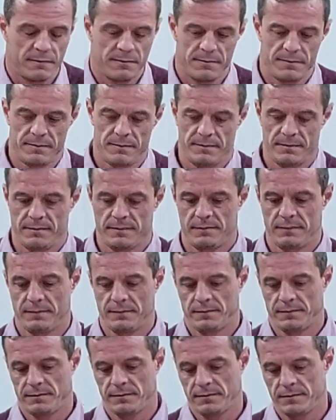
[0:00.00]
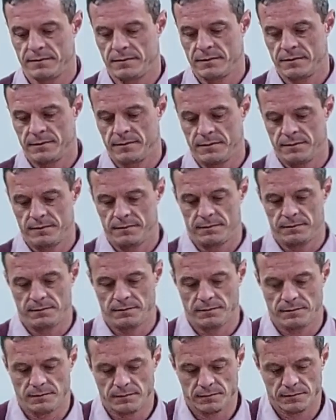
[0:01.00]

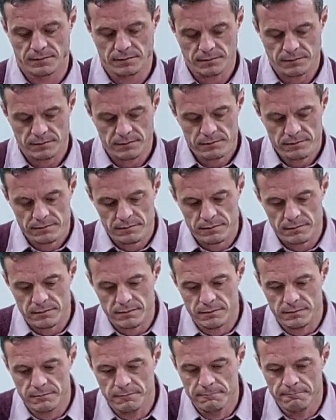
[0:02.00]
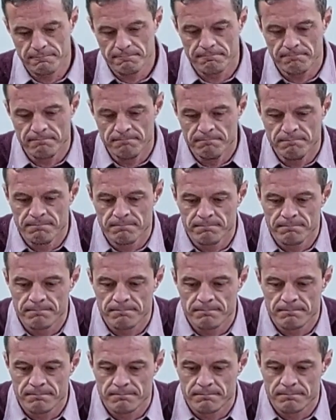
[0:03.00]

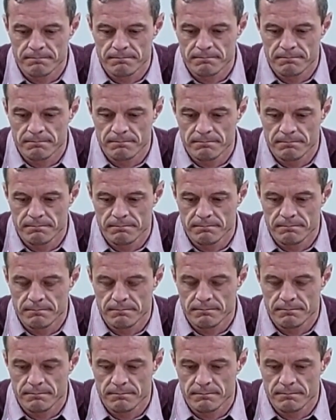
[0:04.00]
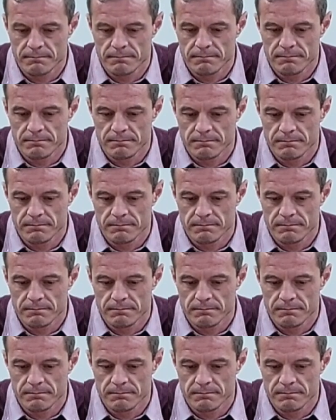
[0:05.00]
No one is speaking in this clip.